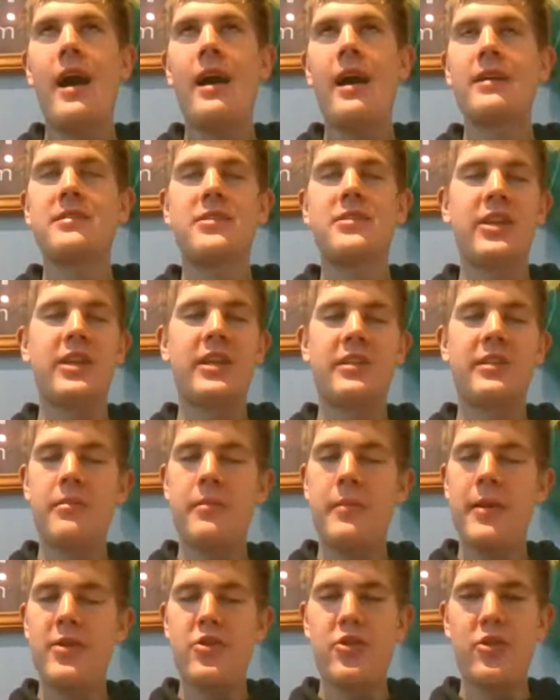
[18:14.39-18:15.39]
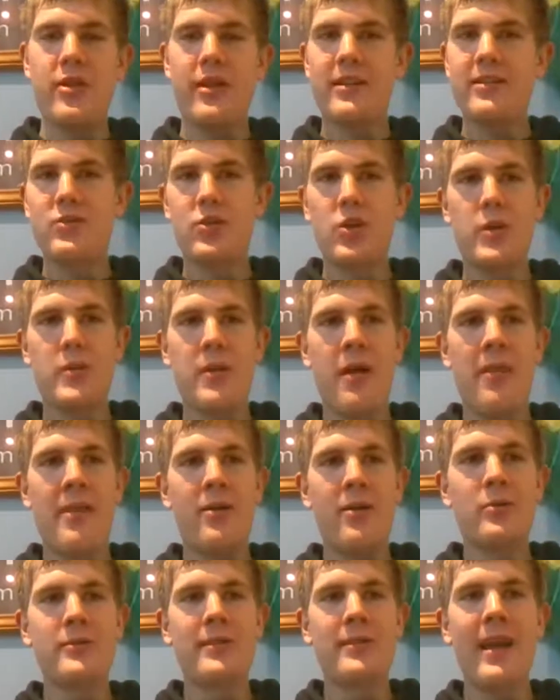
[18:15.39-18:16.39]
as you can imagine, I could talk about
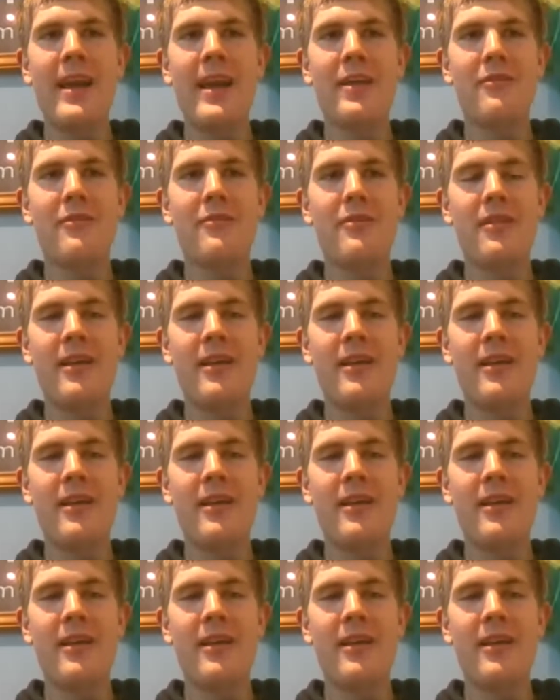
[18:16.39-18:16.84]
that all day.